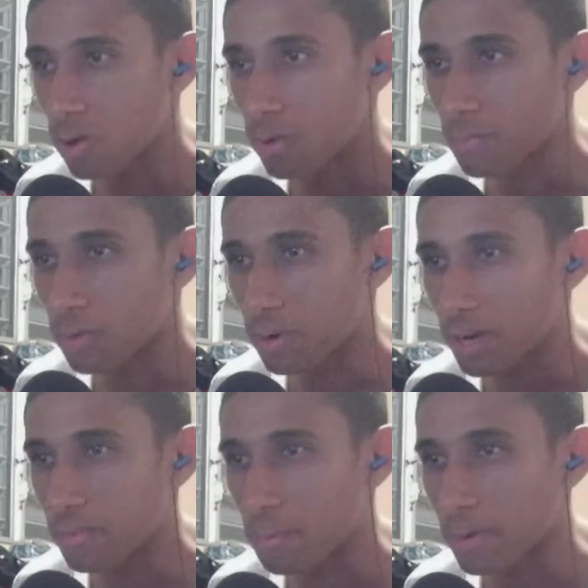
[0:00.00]
All right,
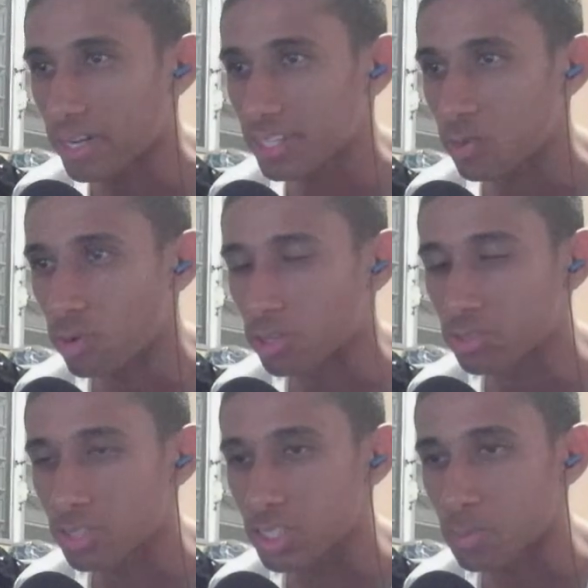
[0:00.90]
everybody. Welcome to
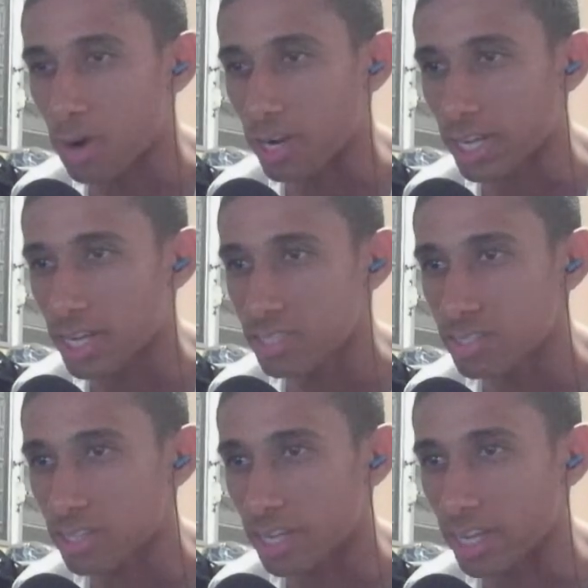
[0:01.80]
this podcast.
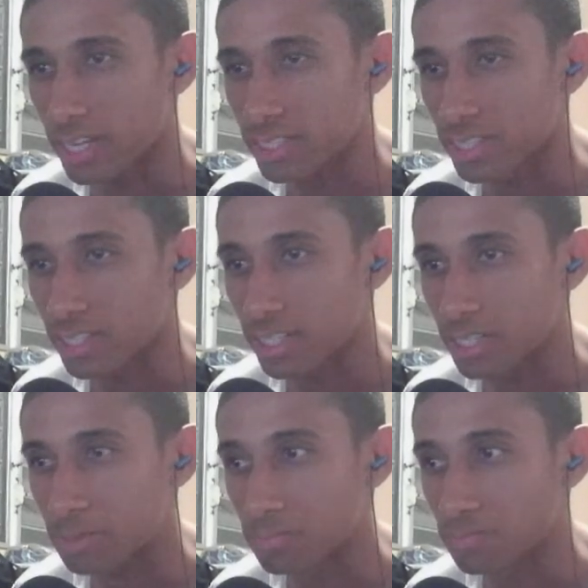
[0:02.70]
And
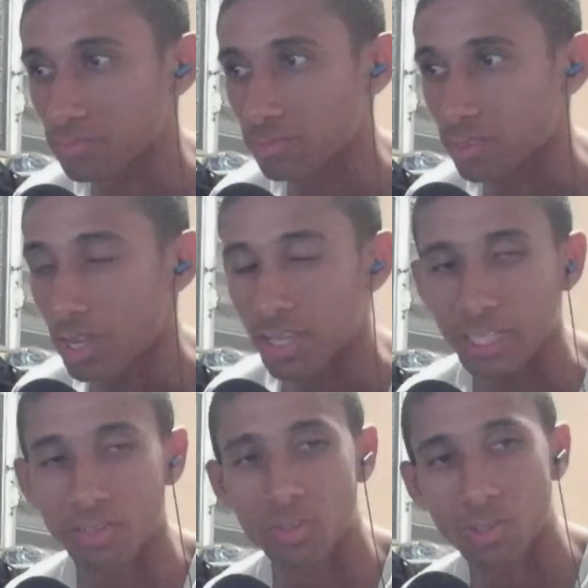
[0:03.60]

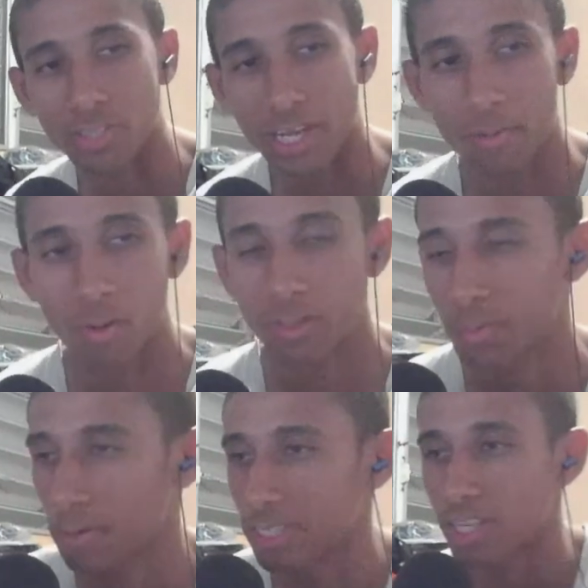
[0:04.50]
today I'm going to
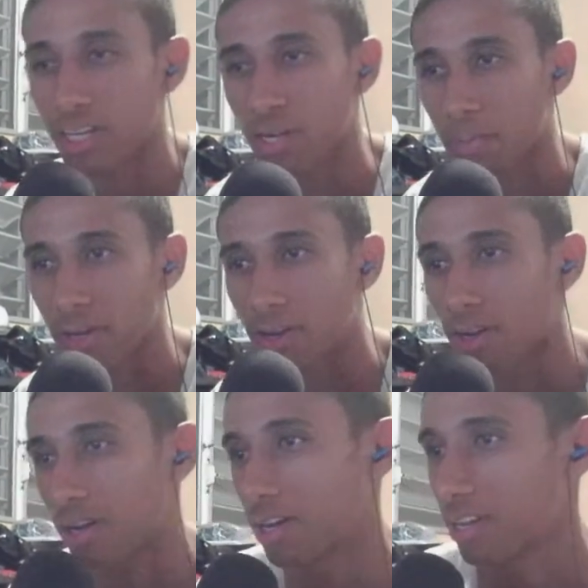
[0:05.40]
be talking about
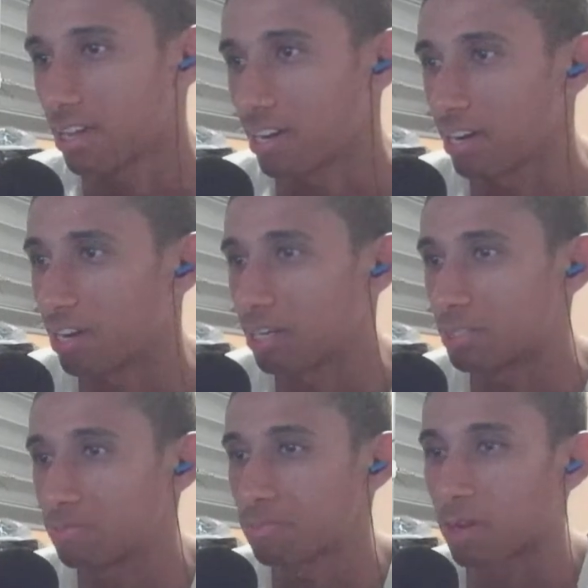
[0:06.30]

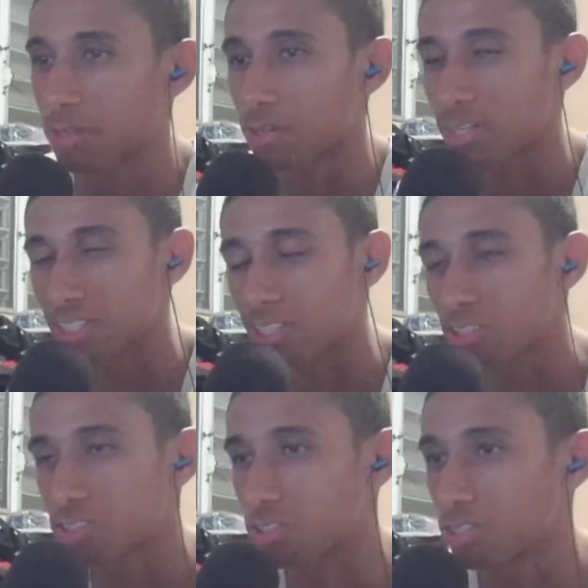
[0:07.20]
my thoughts and
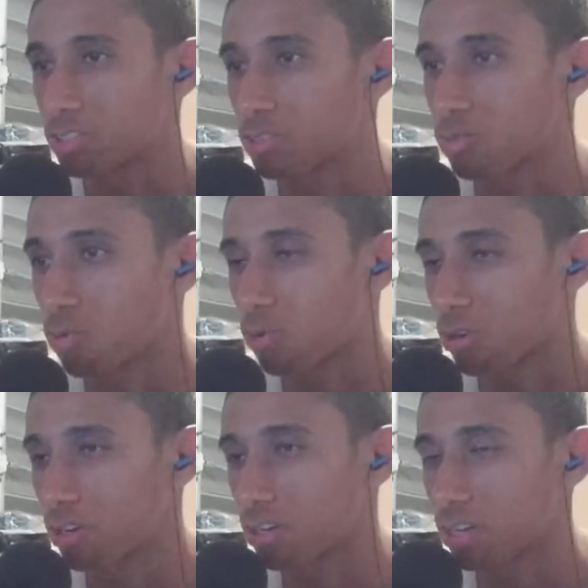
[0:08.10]
concerns
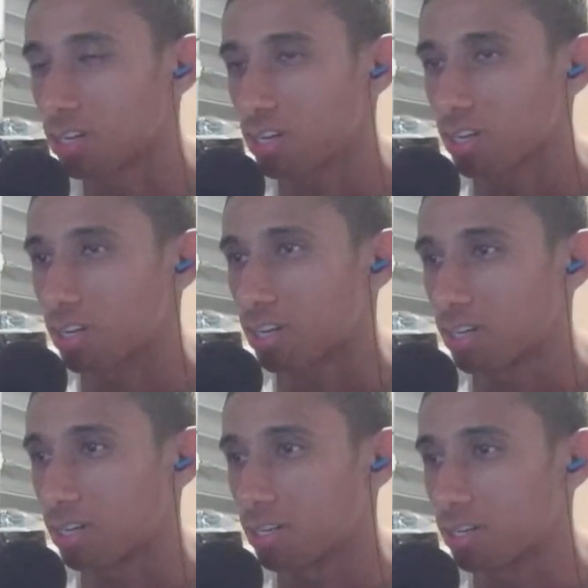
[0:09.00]
for
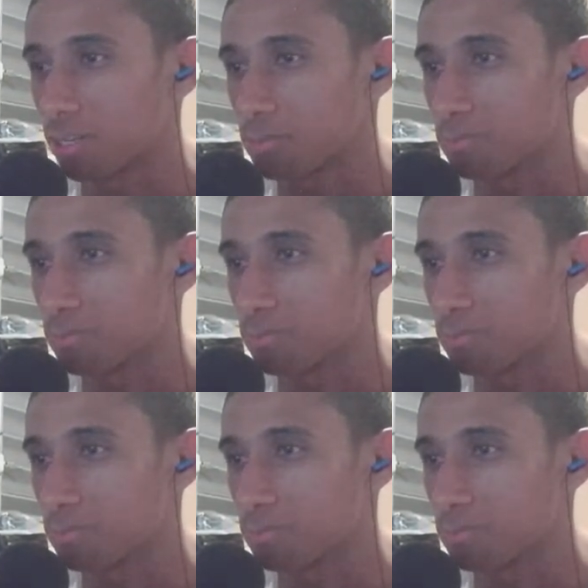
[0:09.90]
um,